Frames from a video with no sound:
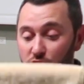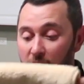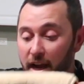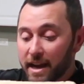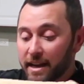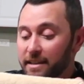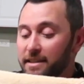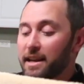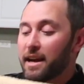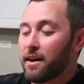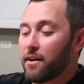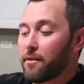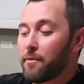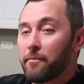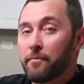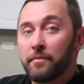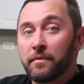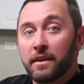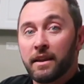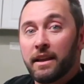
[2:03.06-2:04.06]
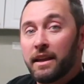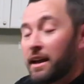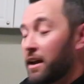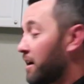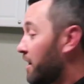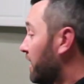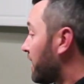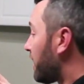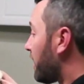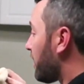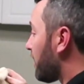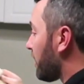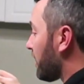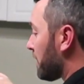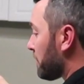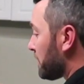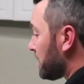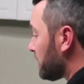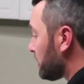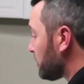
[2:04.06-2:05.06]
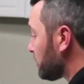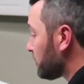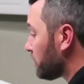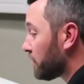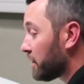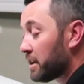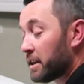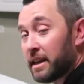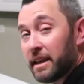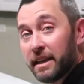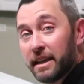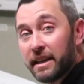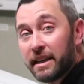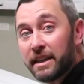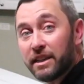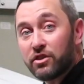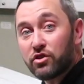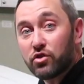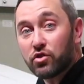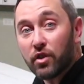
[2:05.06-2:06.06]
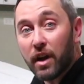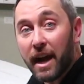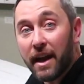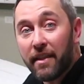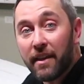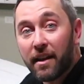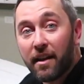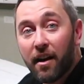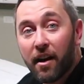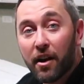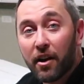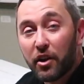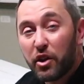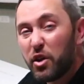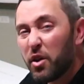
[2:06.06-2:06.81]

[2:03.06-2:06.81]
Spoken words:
drying towel. All I'm gonna do is dry the car.